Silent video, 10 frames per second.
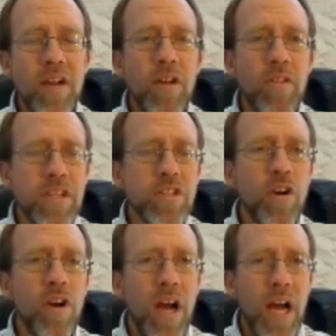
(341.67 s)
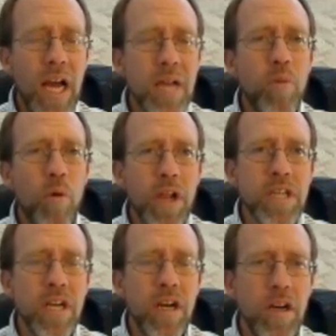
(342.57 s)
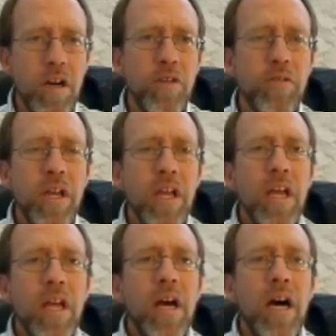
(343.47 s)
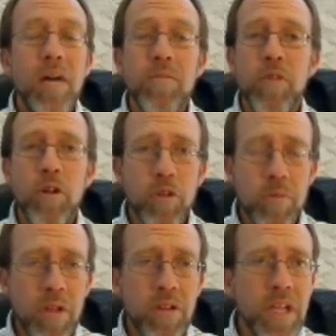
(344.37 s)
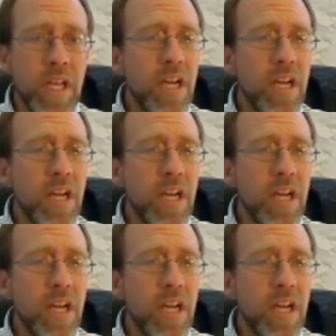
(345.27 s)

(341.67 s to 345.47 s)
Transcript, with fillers: these are a high point of um, vulnerability.